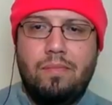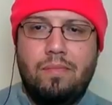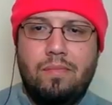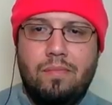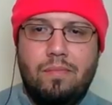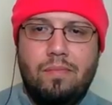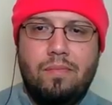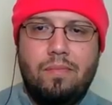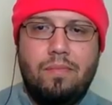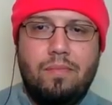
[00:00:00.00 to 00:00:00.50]

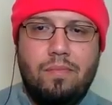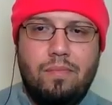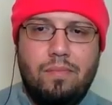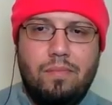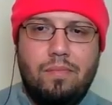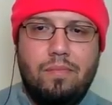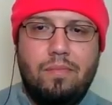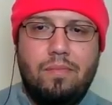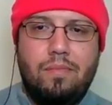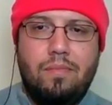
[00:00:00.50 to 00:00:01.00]

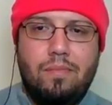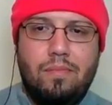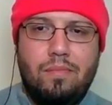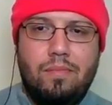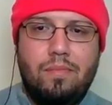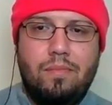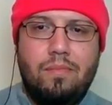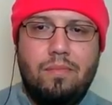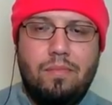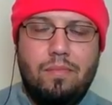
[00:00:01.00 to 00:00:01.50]

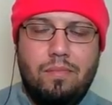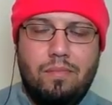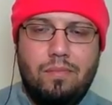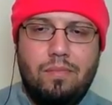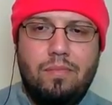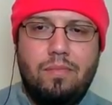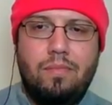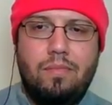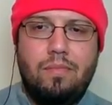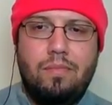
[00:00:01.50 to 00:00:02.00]

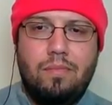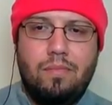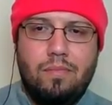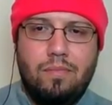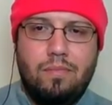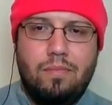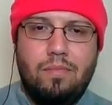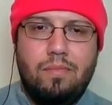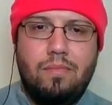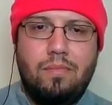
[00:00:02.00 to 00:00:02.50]

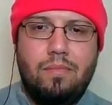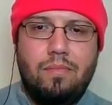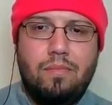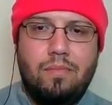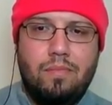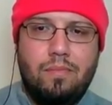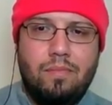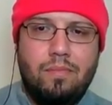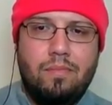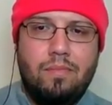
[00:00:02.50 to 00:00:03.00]

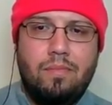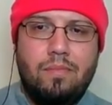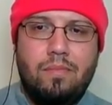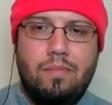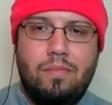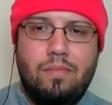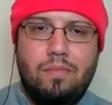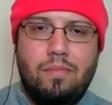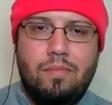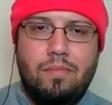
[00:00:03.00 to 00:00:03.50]

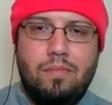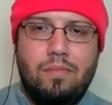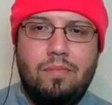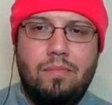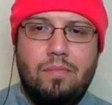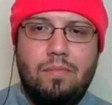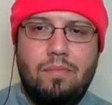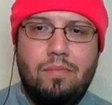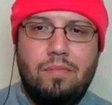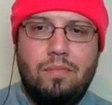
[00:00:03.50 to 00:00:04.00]

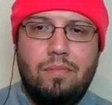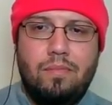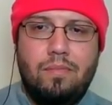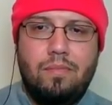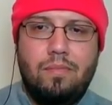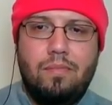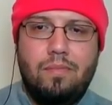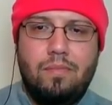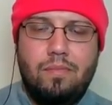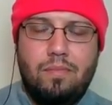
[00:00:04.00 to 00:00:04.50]

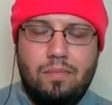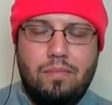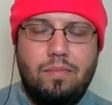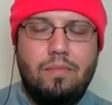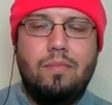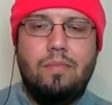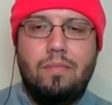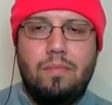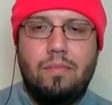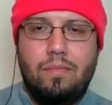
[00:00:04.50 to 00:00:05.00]

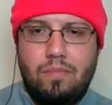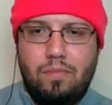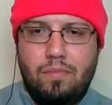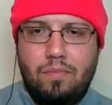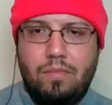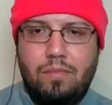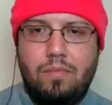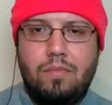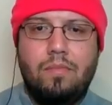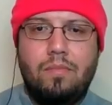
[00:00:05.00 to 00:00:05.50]

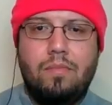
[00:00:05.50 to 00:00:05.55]
(silent)